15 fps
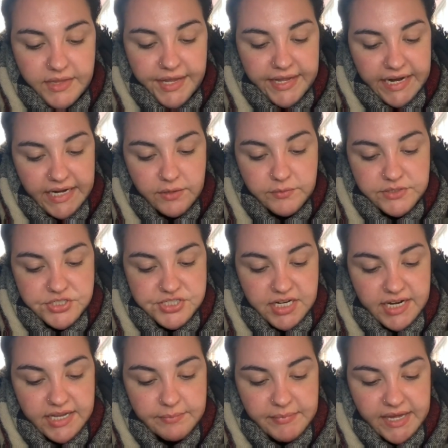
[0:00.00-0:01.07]
Anyone
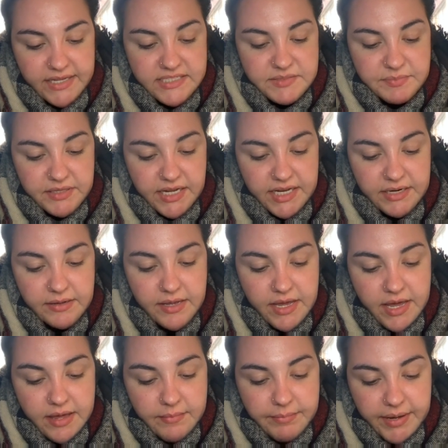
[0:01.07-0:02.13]
shedding man's blood
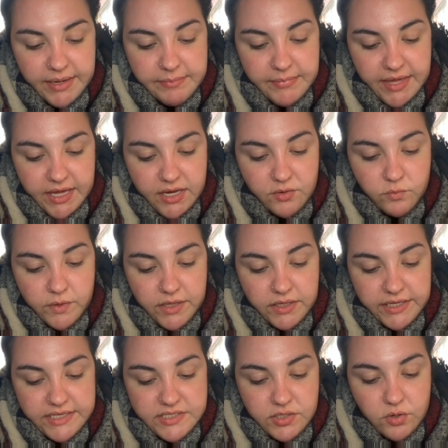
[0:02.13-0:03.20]
by man will
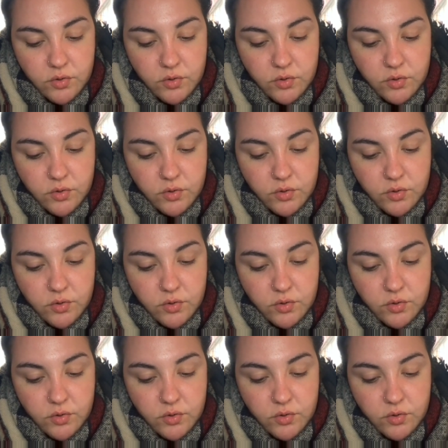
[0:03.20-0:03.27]
his